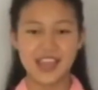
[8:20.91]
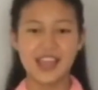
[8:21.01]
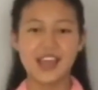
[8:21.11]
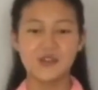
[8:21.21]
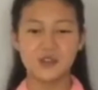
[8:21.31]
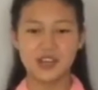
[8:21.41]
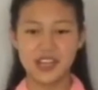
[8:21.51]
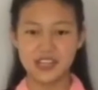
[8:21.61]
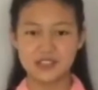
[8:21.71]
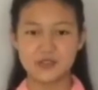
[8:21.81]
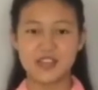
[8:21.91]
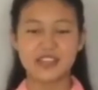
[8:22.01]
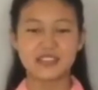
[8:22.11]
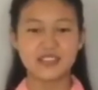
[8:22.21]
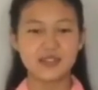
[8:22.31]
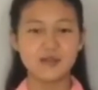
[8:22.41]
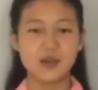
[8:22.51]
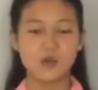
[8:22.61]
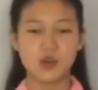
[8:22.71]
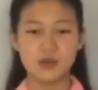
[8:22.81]
I would like to extend my
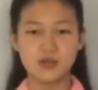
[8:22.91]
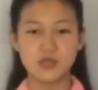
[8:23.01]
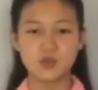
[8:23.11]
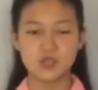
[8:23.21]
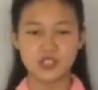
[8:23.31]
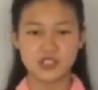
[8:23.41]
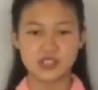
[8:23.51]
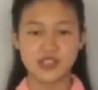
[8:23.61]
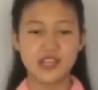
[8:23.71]
warmest wishes